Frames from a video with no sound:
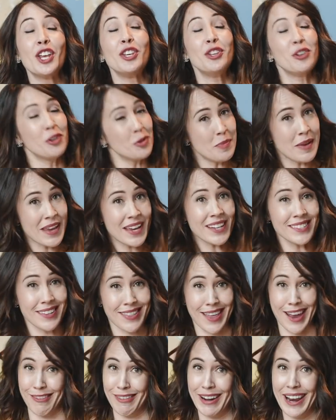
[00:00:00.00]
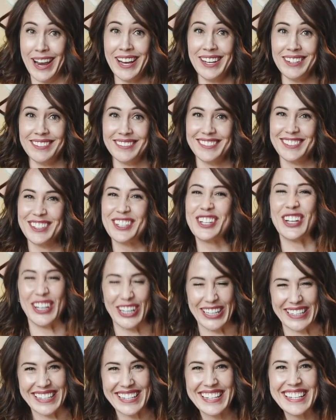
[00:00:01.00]
You'd be into that, right?
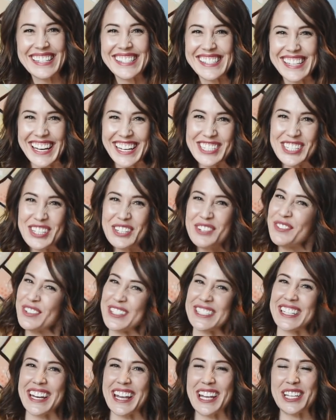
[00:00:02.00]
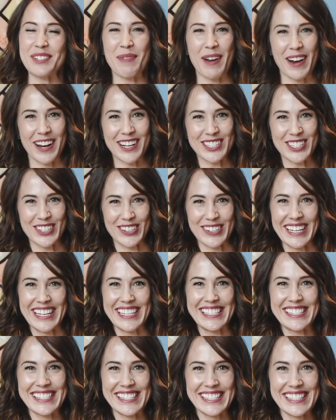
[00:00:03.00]
Good. Stay tuned for today's product
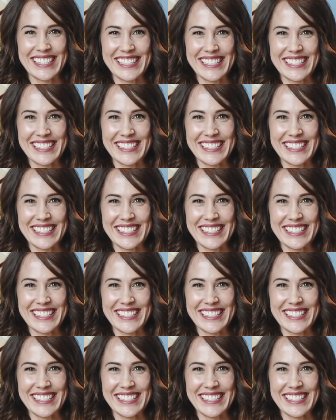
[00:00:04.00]
showcase.